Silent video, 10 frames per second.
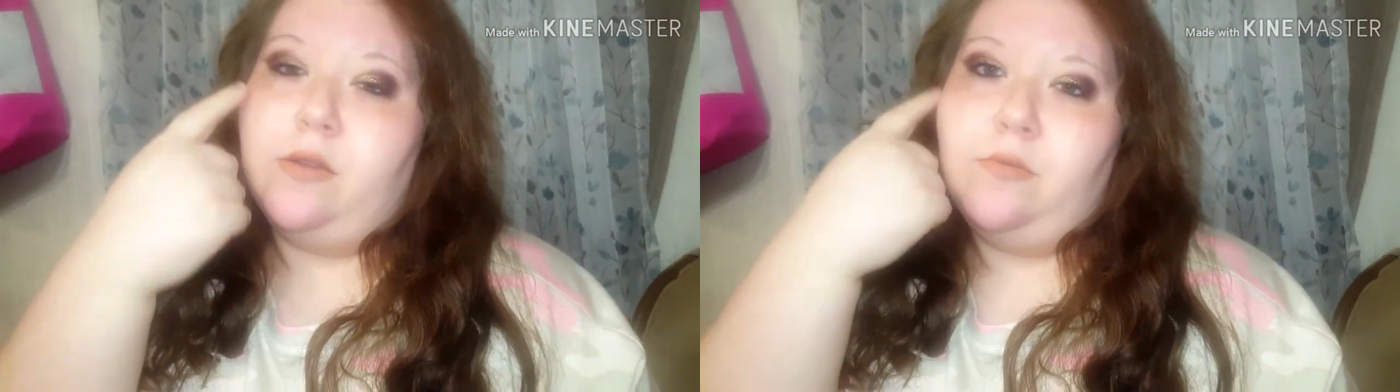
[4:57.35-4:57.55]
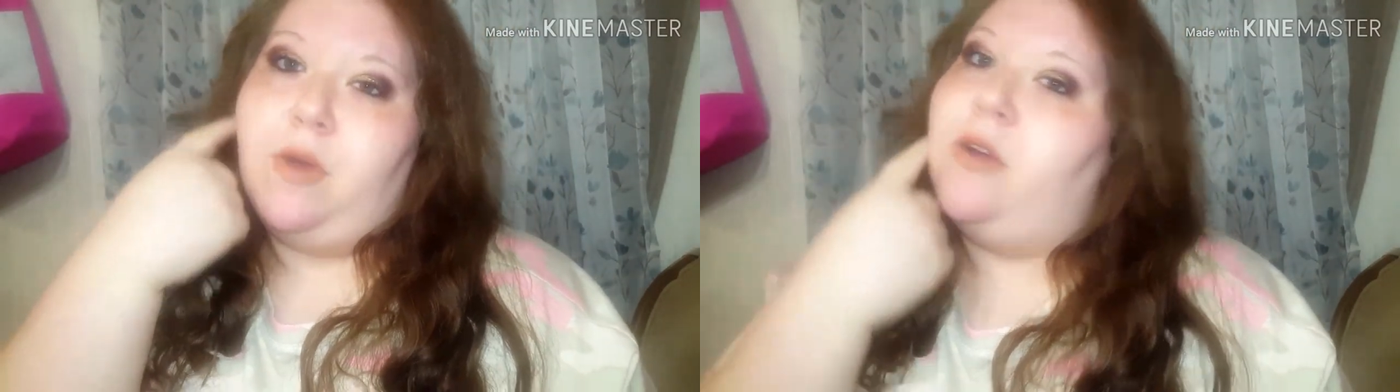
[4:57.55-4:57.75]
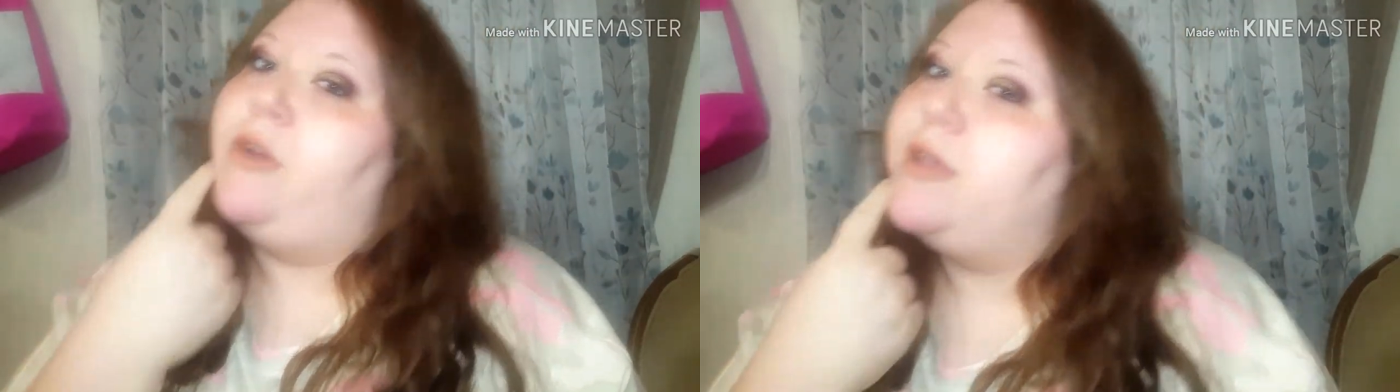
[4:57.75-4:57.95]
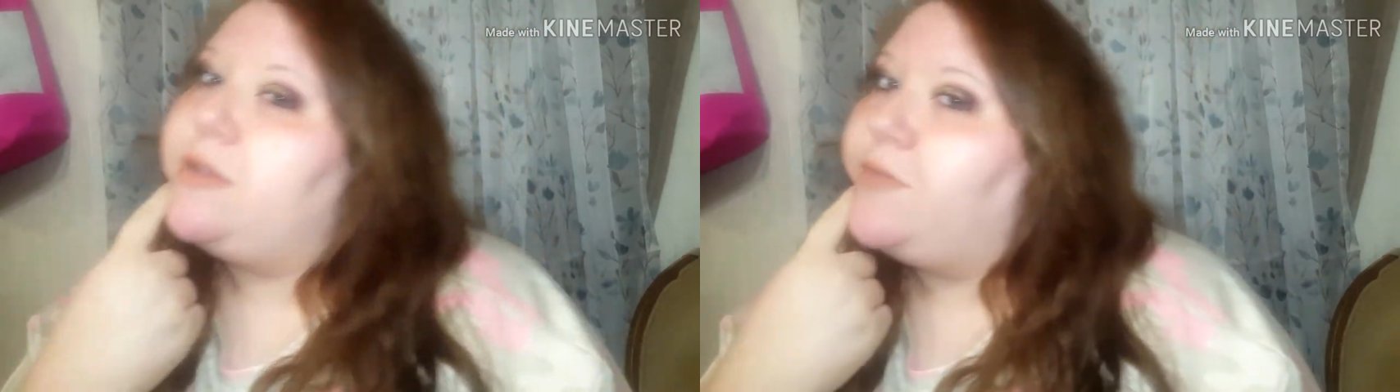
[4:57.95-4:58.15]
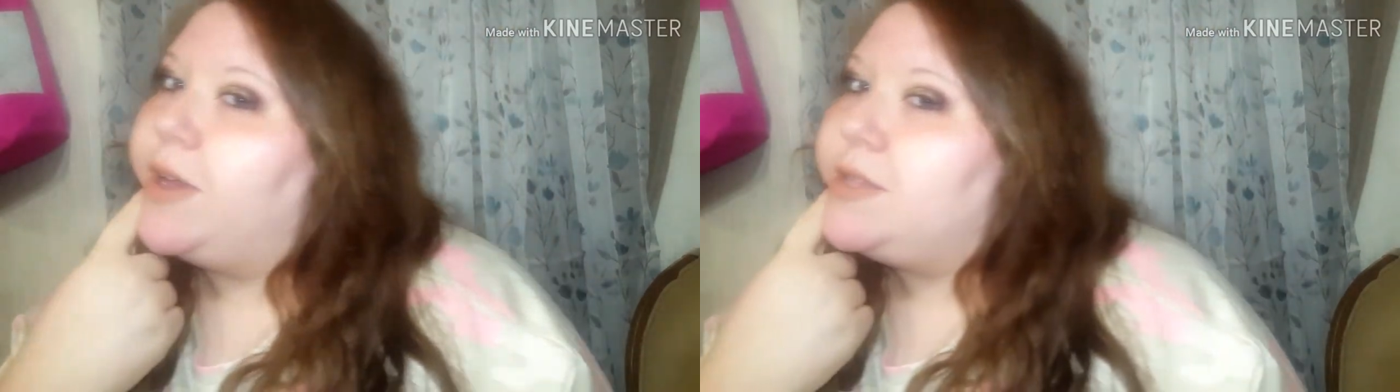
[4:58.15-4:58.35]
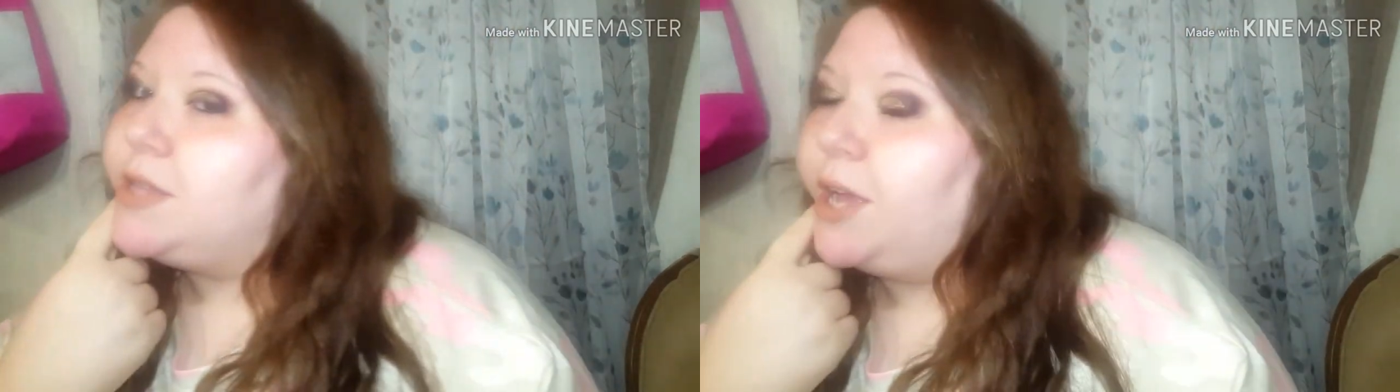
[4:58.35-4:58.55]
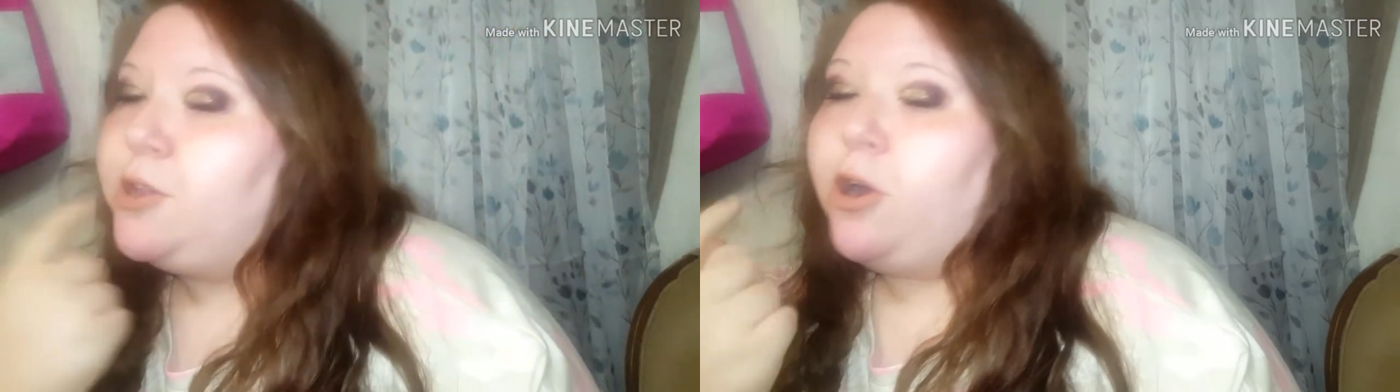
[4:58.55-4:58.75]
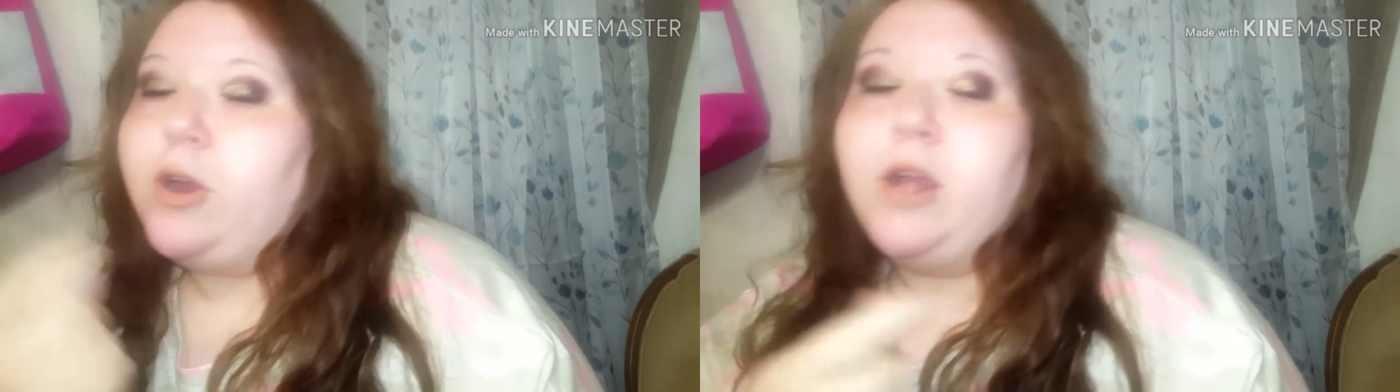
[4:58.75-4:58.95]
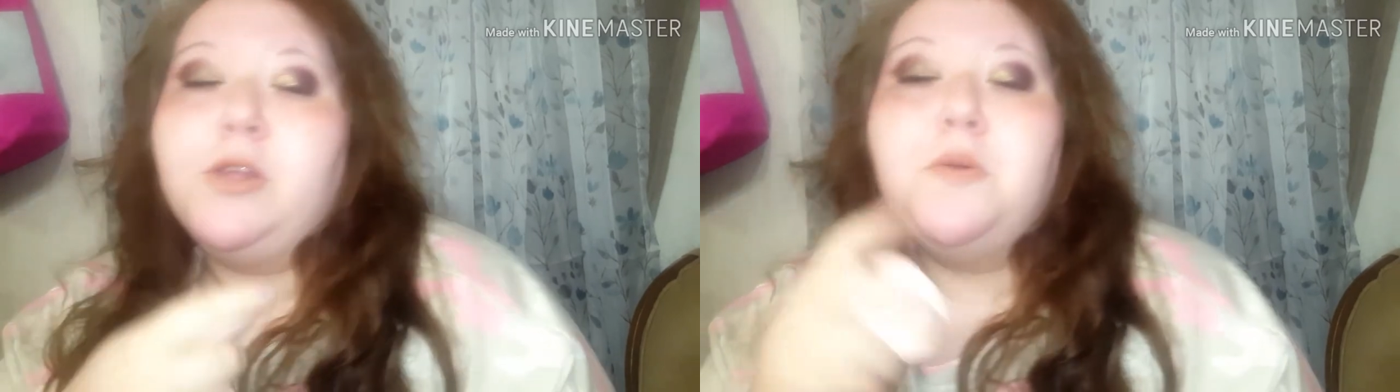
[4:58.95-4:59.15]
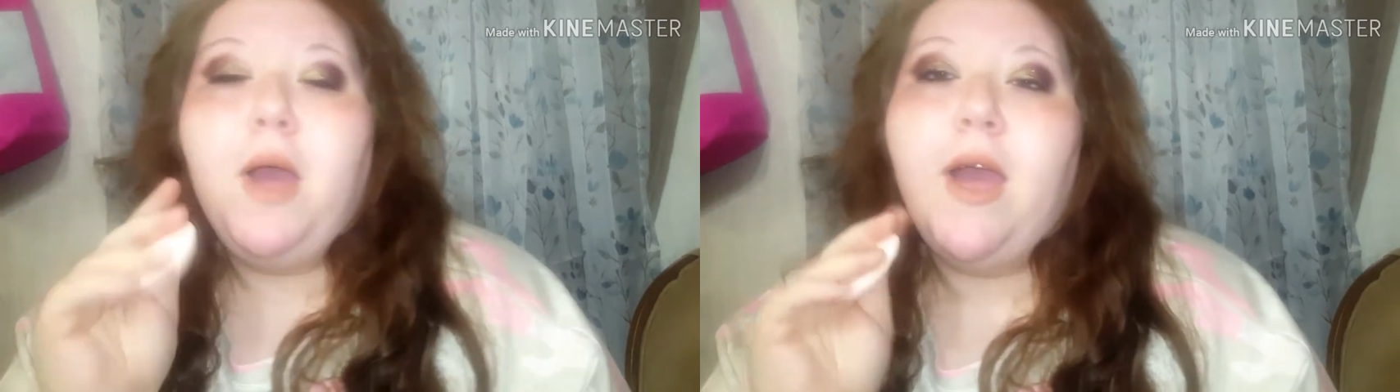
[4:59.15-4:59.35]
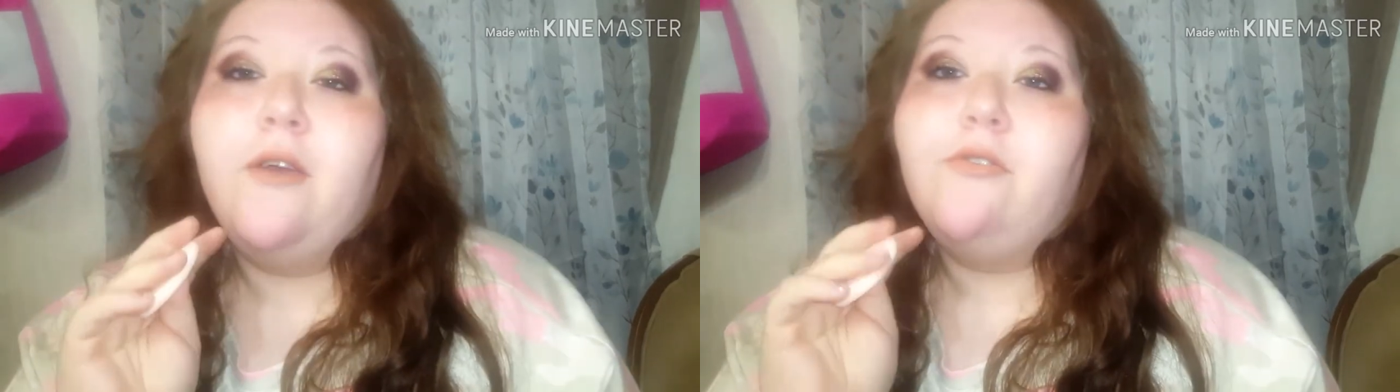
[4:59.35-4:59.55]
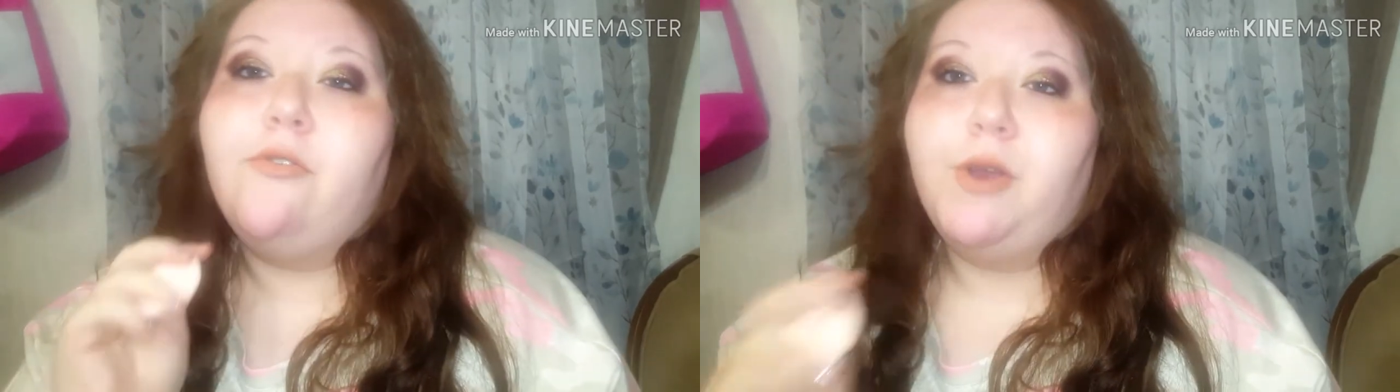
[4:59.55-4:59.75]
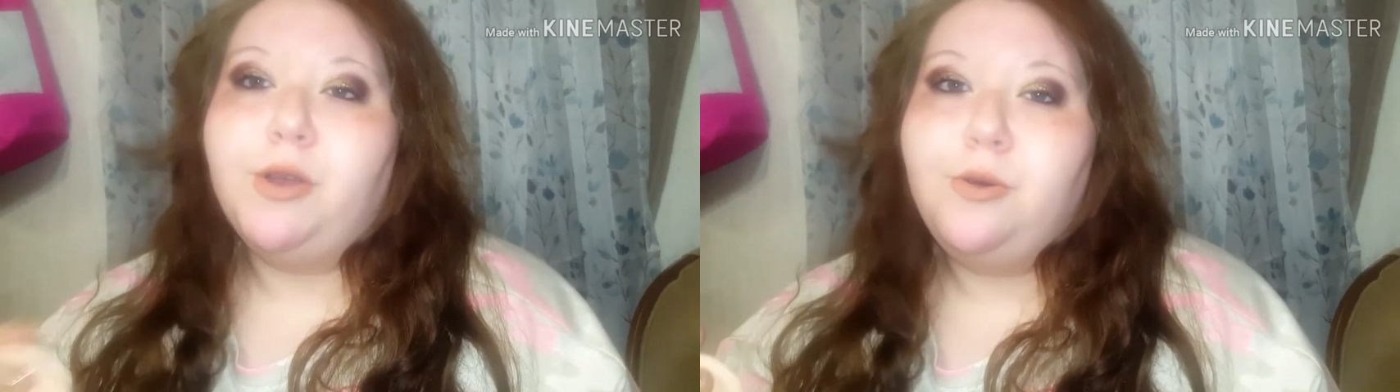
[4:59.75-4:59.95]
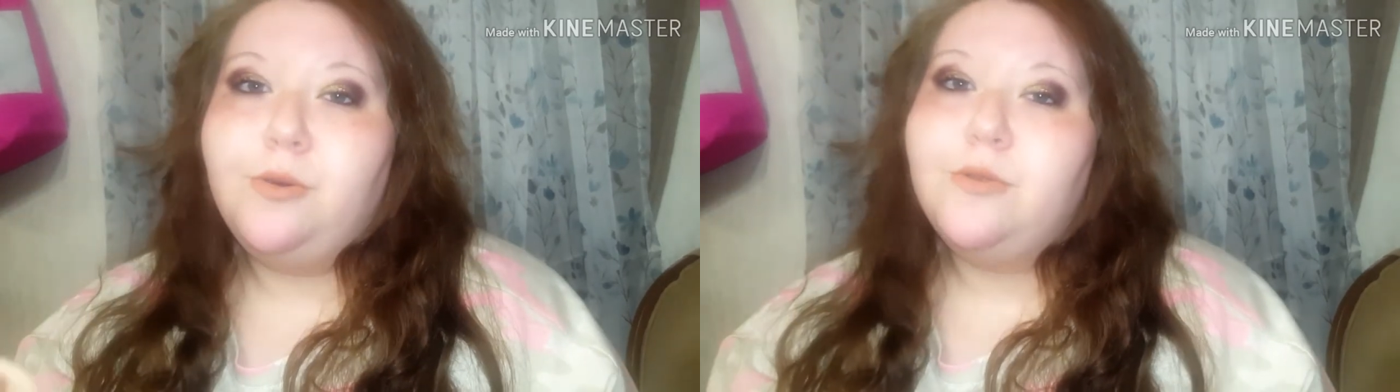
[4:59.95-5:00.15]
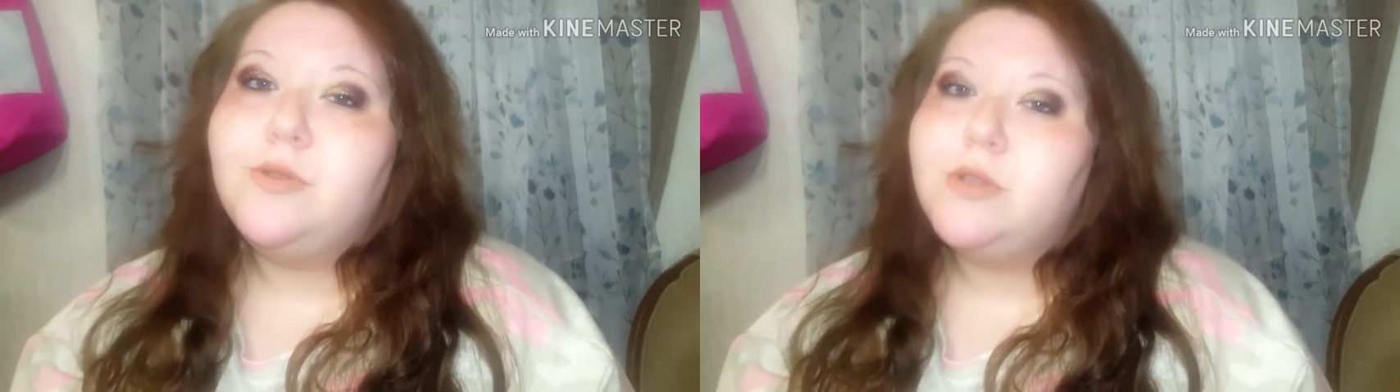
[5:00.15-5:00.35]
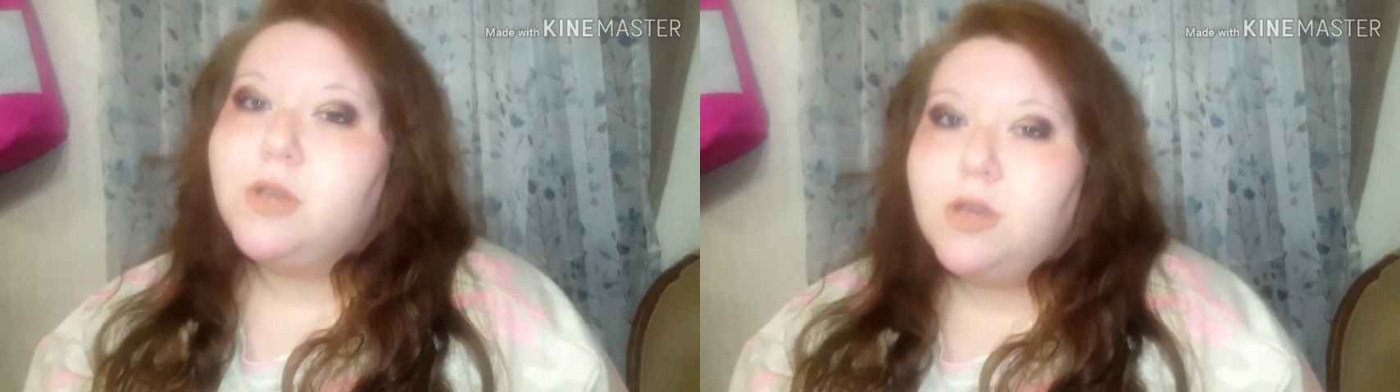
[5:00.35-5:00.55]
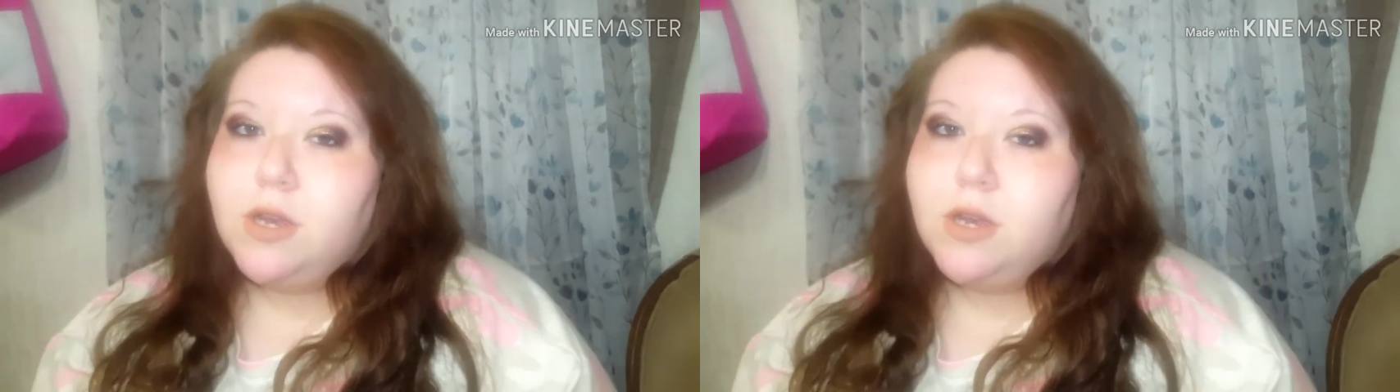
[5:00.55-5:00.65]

and my rest of the face is kind of dark. I do have freckles,